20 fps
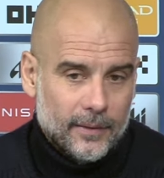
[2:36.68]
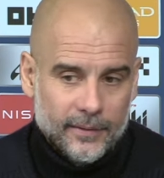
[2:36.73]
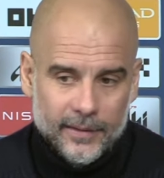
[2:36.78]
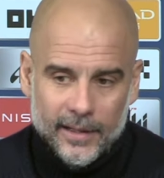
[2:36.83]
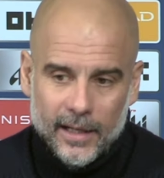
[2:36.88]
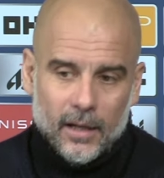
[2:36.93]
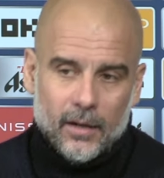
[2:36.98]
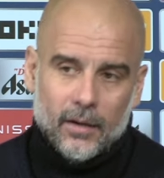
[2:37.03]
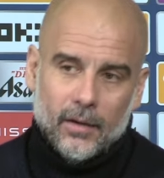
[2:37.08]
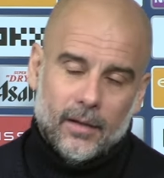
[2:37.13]
They
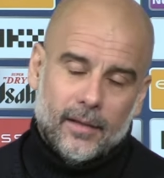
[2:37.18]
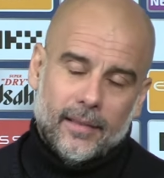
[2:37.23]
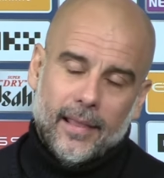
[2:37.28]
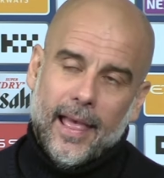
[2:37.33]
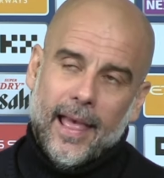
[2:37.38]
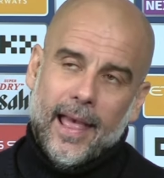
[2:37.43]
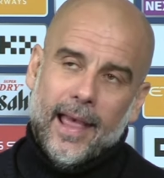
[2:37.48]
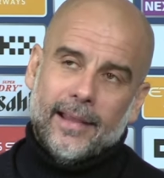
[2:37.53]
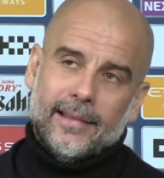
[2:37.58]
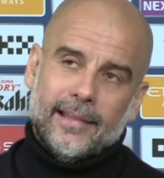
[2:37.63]
are not,
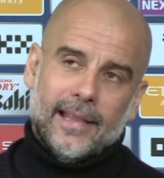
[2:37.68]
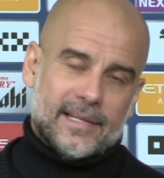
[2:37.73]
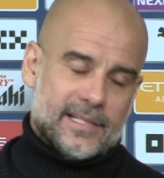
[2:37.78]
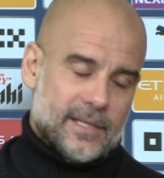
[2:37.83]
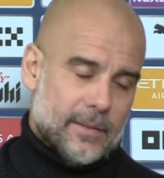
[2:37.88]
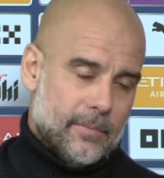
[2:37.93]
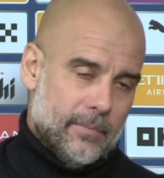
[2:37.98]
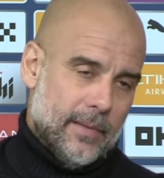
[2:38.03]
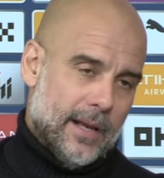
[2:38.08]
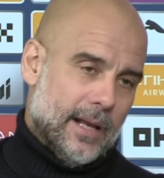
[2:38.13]
it
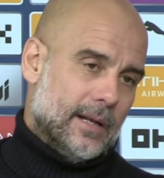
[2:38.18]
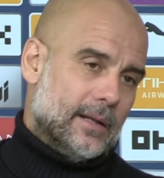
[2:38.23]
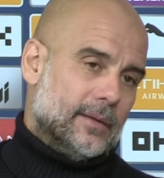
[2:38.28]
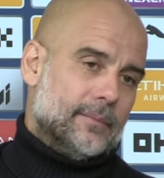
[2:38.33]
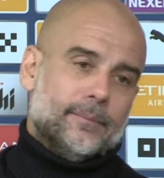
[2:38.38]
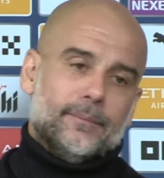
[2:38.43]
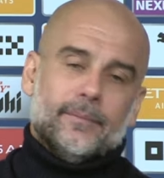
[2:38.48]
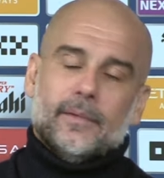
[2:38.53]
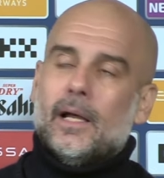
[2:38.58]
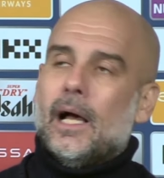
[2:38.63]
doesn't matter.
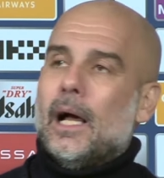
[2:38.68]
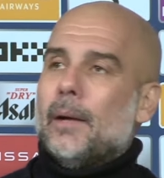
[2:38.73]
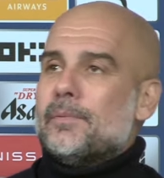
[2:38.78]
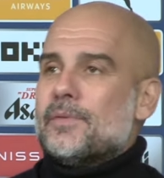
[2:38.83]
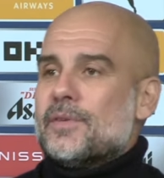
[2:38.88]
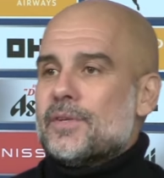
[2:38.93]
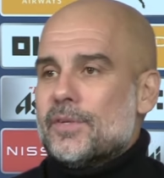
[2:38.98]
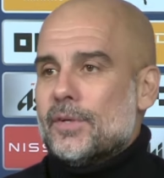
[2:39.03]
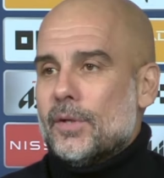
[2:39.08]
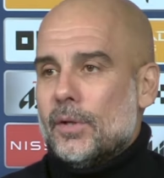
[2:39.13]

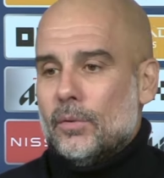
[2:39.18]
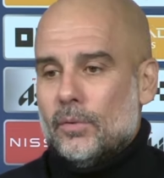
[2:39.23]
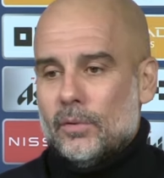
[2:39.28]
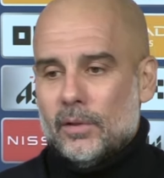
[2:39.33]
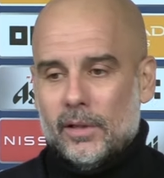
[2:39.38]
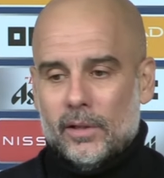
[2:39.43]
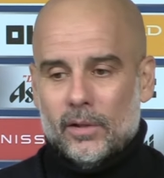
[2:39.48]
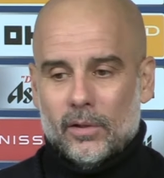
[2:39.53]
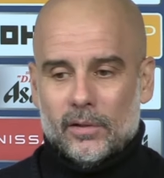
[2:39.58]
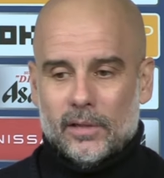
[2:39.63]

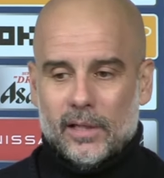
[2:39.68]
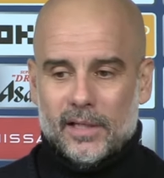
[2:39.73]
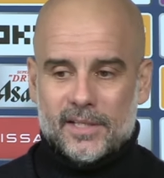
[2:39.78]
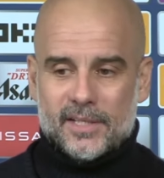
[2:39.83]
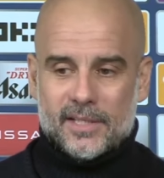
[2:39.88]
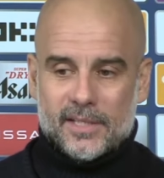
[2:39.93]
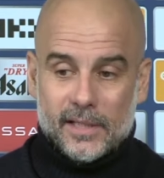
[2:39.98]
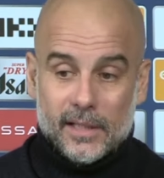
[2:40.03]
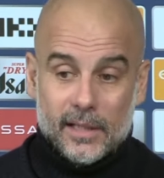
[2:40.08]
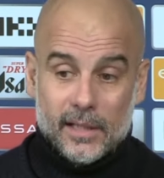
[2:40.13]
Absolutely not. I
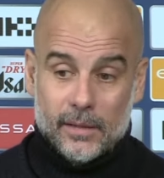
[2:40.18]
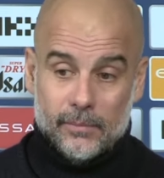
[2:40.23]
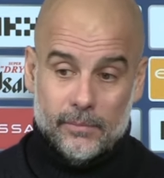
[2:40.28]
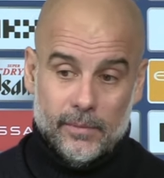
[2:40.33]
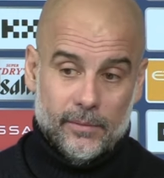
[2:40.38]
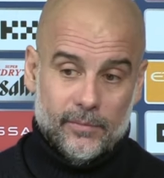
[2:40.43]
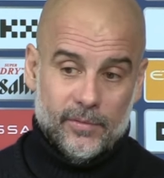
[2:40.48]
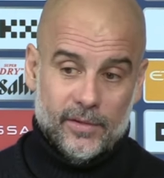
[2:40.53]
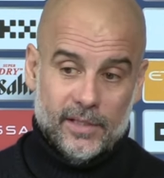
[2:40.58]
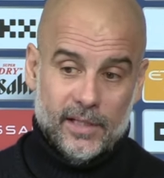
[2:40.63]
see them
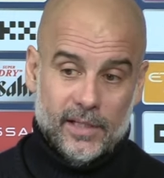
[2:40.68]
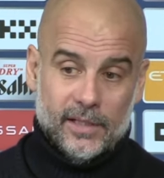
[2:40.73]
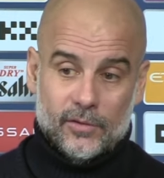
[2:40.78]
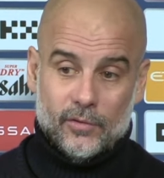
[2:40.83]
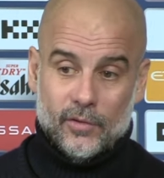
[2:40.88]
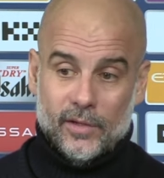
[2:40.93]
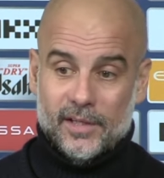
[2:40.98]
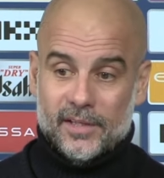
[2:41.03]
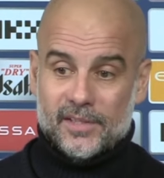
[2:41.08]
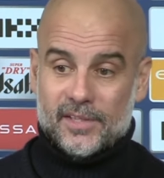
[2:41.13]
every day
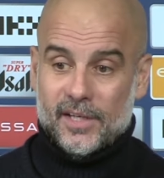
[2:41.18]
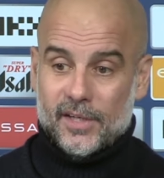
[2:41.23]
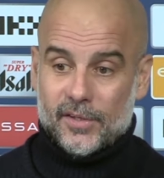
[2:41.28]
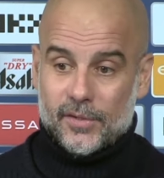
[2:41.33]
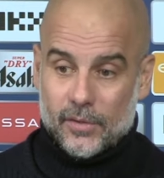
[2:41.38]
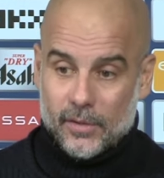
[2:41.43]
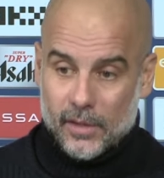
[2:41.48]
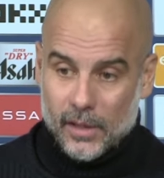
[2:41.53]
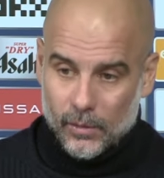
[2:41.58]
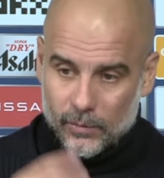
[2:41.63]
training
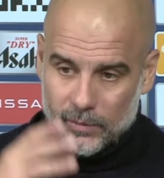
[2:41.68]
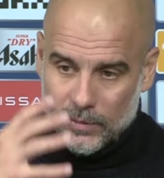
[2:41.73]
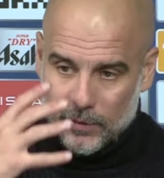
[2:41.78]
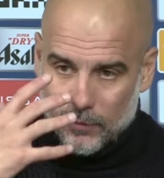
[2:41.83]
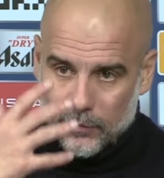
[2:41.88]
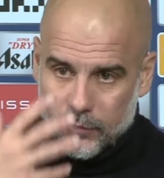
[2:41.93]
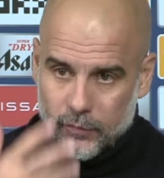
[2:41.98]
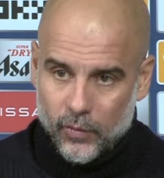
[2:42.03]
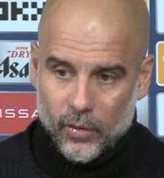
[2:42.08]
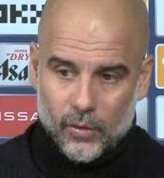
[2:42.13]
session, how they are
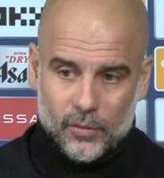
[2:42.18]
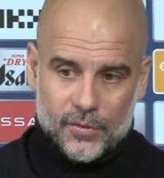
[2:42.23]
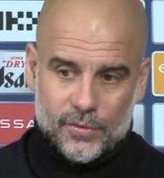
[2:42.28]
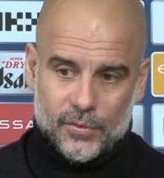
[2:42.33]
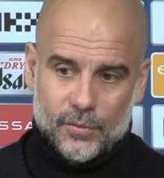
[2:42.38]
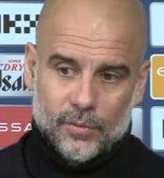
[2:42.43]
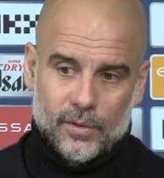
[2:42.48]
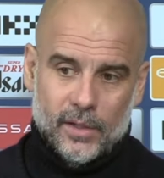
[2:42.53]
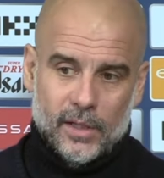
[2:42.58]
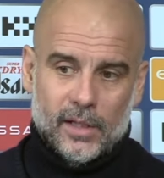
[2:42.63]
focused
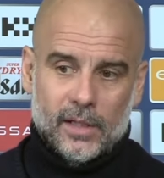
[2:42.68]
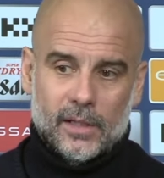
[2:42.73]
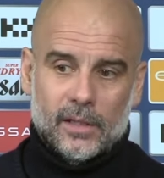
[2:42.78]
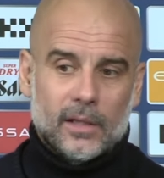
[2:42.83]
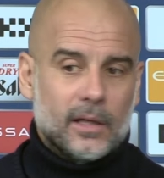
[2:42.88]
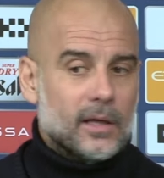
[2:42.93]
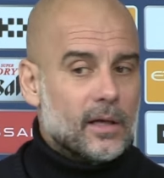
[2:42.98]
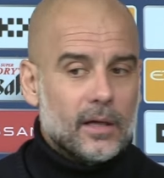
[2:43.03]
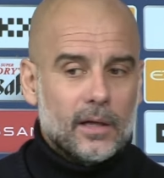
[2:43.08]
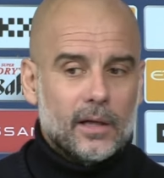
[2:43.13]
today in
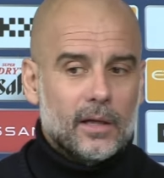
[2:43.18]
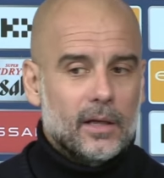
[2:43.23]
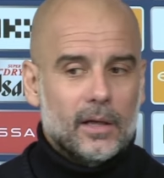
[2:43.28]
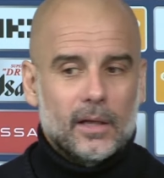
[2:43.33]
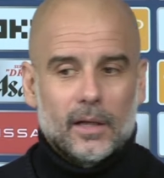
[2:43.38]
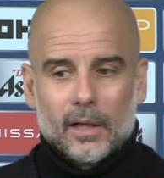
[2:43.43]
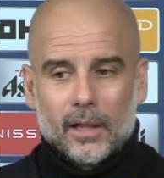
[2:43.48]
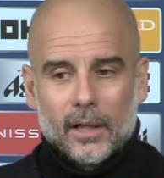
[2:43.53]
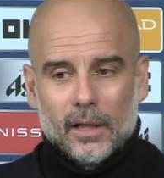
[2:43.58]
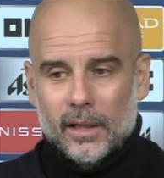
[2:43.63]
the
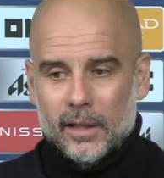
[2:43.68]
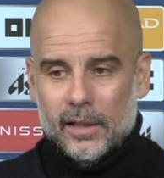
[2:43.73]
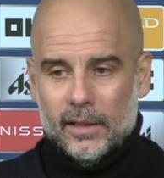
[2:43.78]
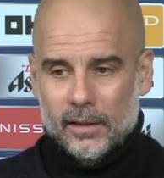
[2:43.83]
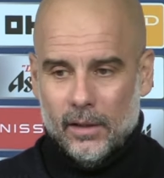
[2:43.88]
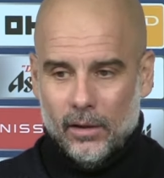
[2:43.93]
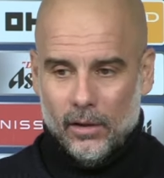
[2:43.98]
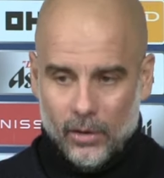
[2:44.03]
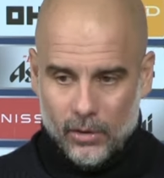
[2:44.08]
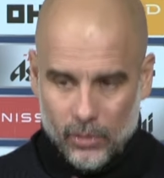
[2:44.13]

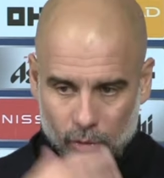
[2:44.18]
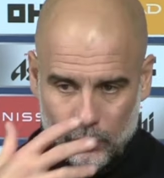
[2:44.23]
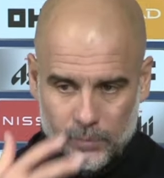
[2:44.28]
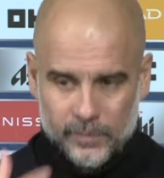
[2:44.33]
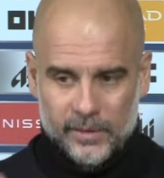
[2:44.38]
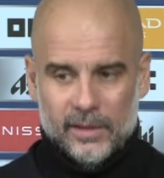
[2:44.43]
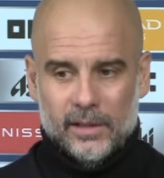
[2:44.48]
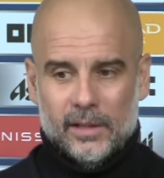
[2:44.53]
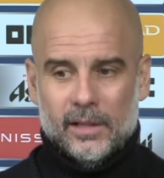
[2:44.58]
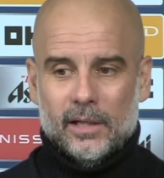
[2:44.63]
locker room,
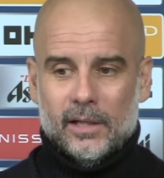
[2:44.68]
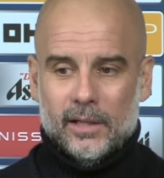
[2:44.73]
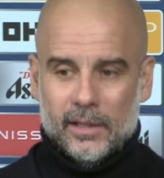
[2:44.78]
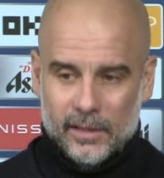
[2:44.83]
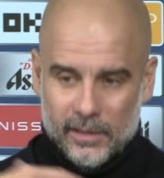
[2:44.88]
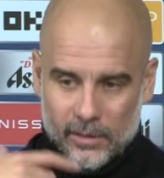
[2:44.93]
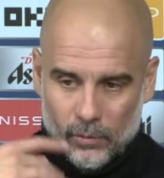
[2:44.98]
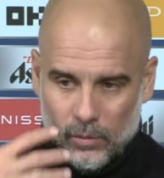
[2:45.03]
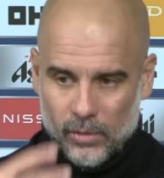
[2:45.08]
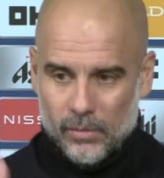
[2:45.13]
in the
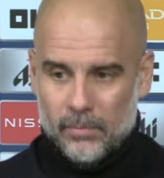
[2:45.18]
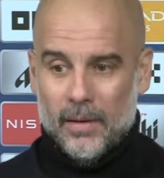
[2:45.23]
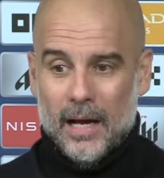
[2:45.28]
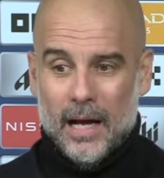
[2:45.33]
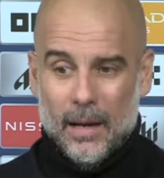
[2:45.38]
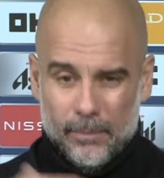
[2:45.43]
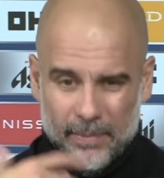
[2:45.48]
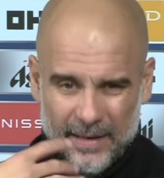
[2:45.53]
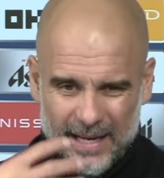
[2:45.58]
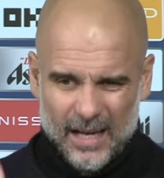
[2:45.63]

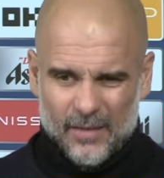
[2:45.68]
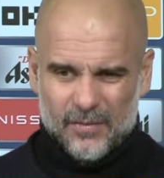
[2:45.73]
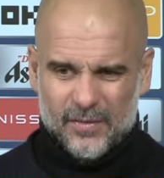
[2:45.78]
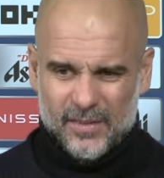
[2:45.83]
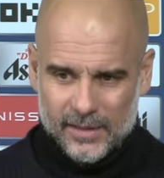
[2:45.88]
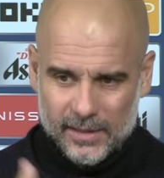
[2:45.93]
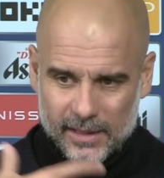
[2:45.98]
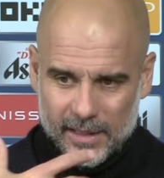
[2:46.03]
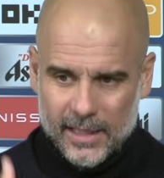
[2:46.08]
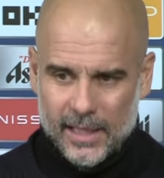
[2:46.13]
warm-up, and after
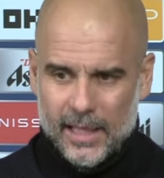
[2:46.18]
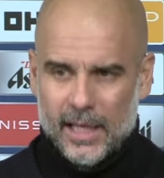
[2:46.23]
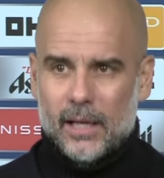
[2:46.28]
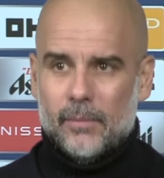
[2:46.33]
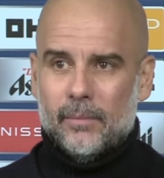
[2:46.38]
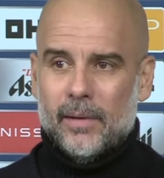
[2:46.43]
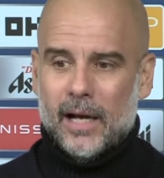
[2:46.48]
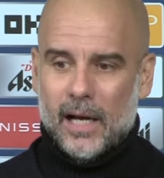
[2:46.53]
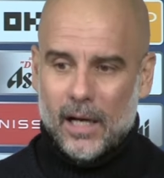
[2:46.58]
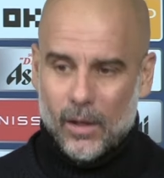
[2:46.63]
the
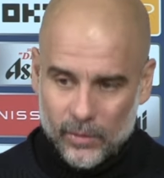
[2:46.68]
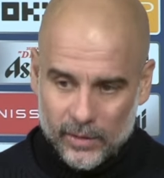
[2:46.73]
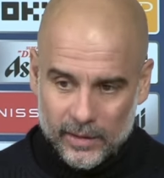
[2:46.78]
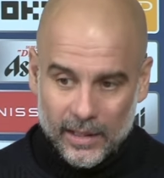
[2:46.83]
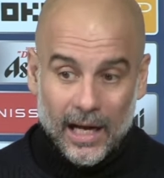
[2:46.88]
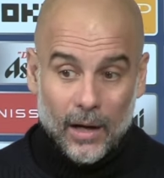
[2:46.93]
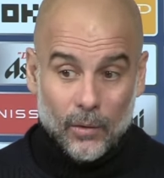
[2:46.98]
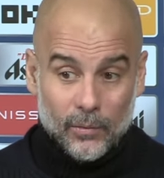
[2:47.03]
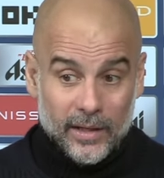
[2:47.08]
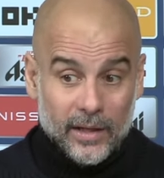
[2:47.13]
game, and
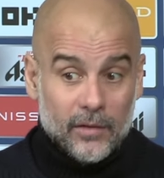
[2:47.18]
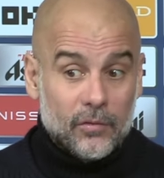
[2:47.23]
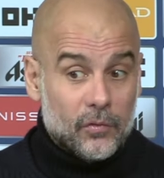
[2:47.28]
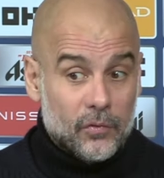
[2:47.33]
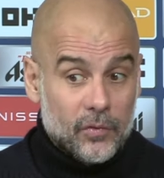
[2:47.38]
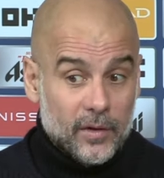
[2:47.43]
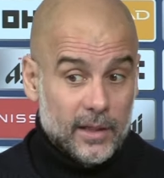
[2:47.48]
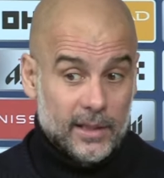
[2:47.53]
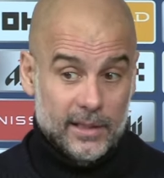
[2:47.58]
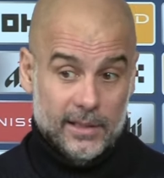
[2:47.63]
how they
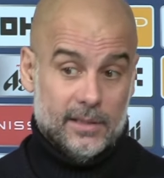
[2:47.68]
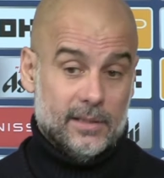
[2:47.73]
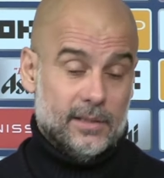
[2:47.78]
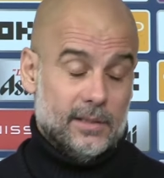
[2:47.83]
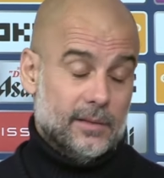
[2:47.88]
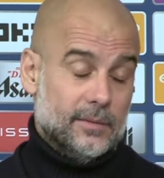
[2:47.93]
feel it.